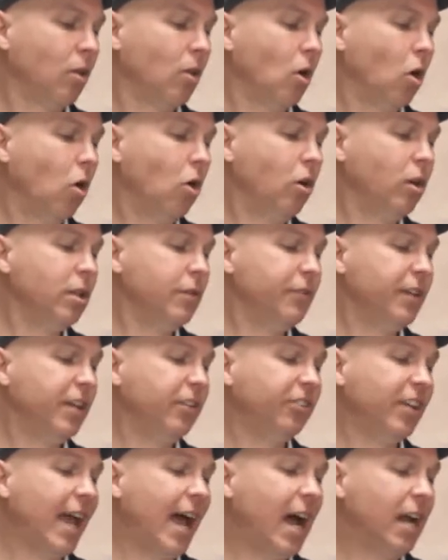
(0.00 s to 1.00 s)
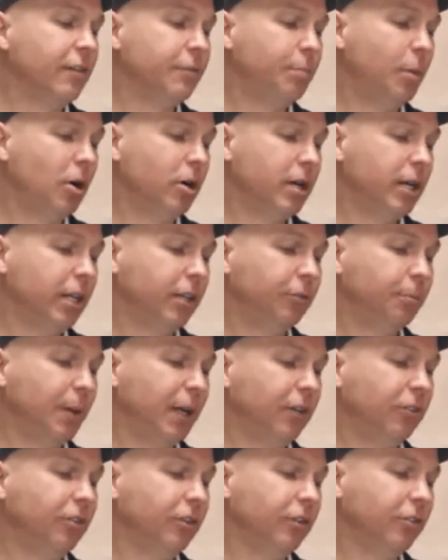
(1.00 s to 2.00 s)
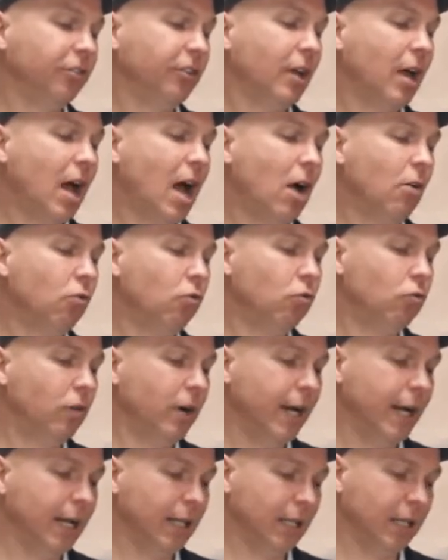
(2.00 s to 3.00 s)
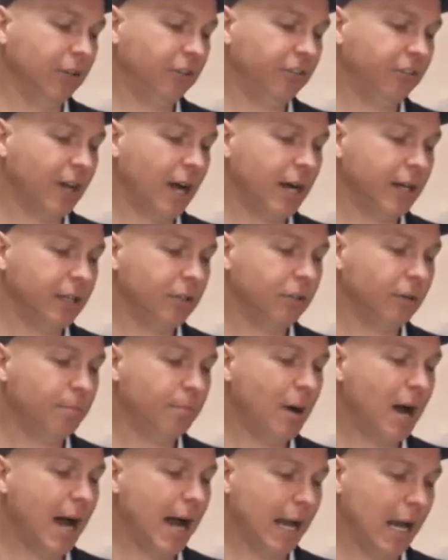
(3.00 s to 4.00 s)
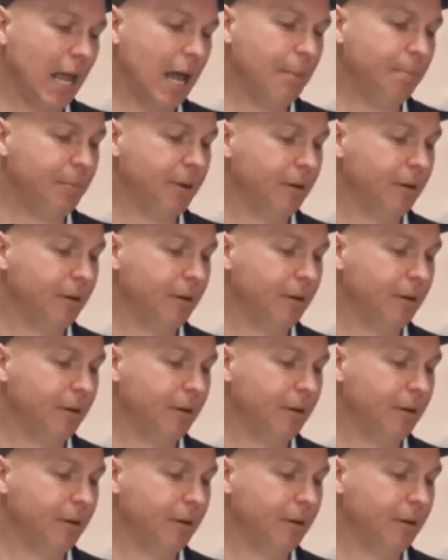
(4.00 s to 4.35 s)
All of these out-of-pocket expenses are really starting to pile up.